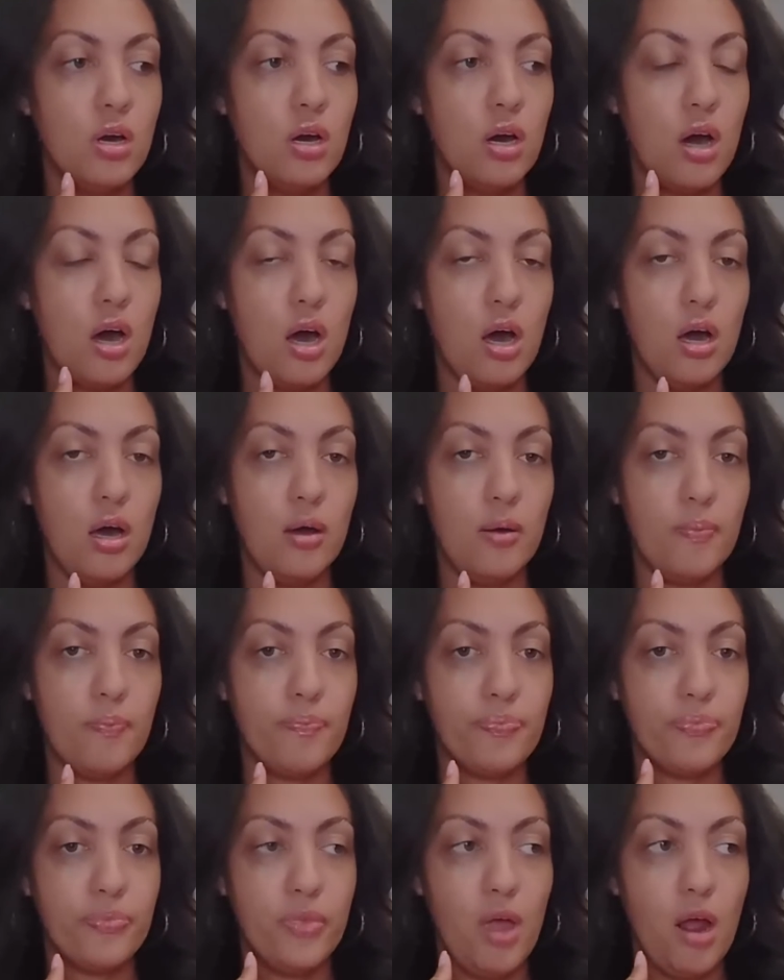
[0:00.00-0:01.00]

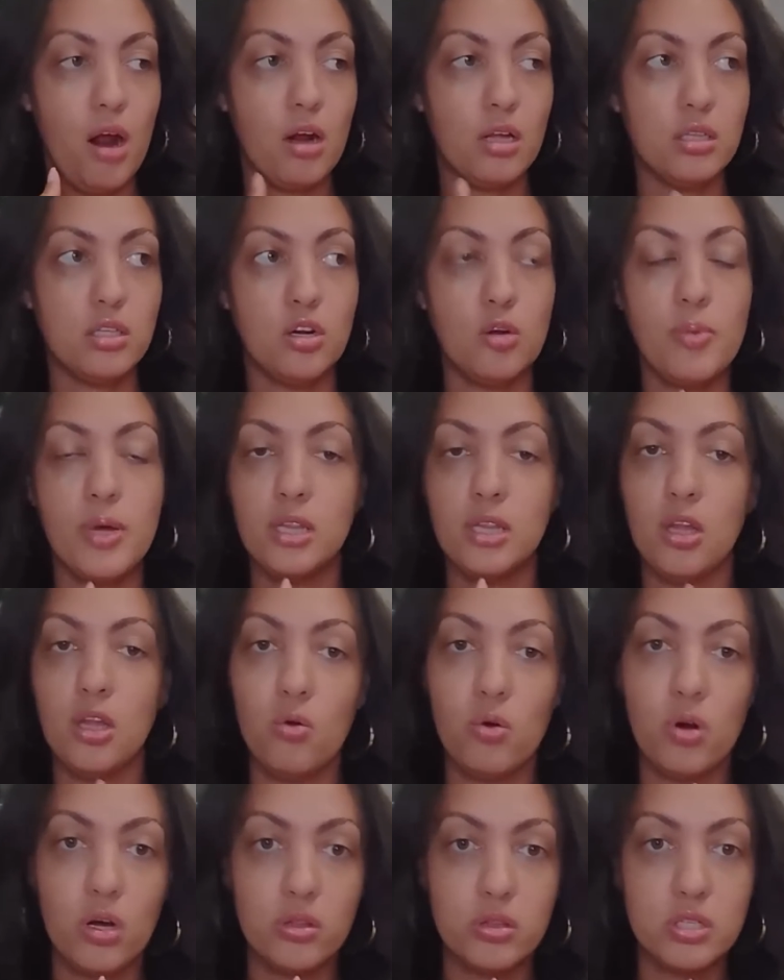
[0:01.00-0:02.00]
are a little bit
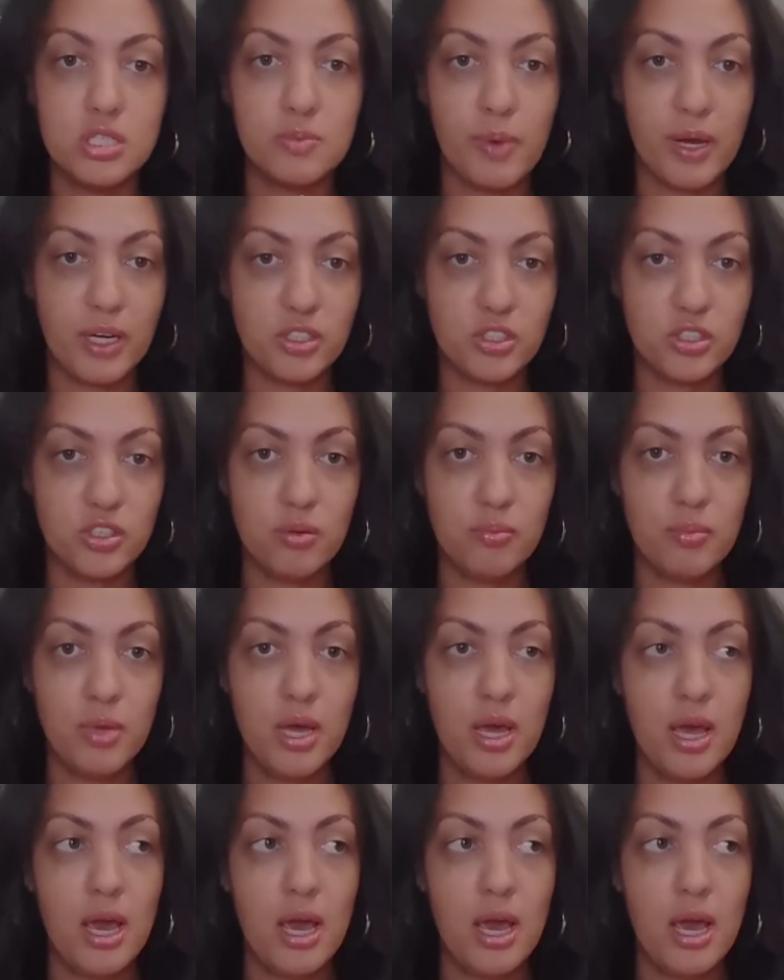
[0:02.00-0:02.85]
lower on the spectrum,